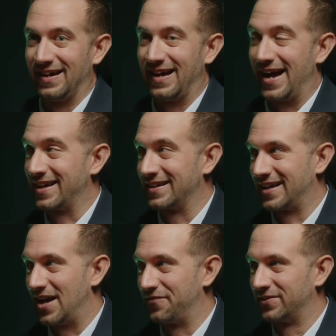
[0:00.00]
I can
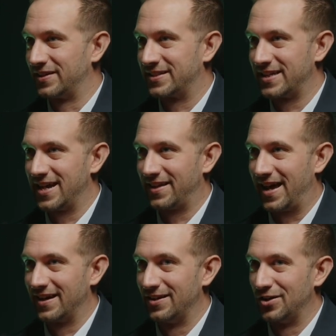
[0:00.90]
confidently say
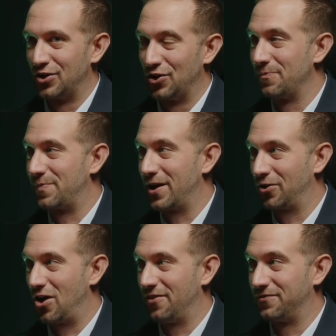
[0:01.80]
that you're
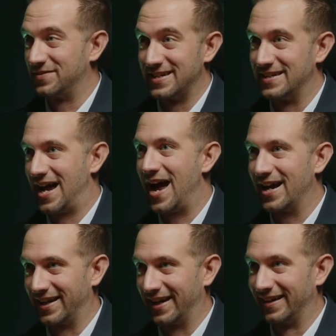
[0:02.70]
better off
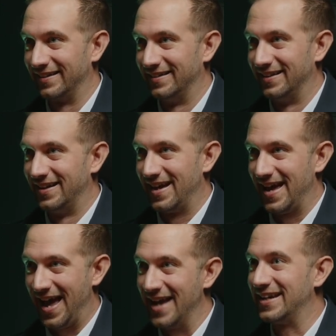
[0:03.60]
denying
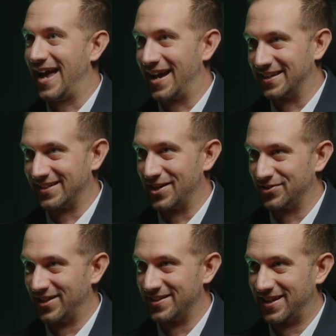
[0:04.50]
any
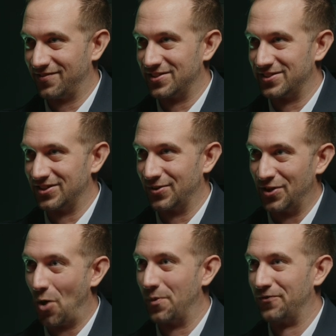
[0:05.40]
accusation that's given to you and
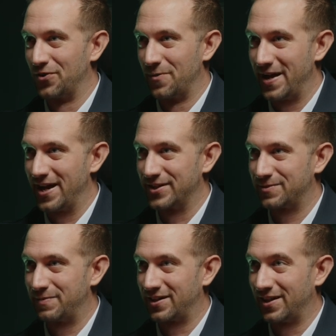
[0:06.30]
hoping for the
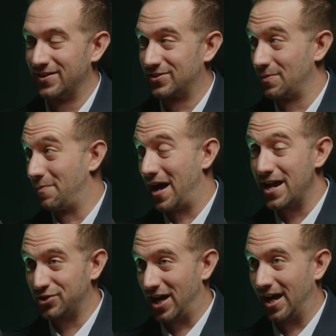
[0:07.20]
best, because
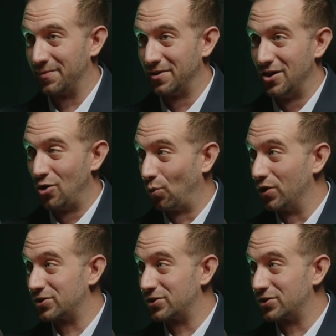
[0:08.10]
my job was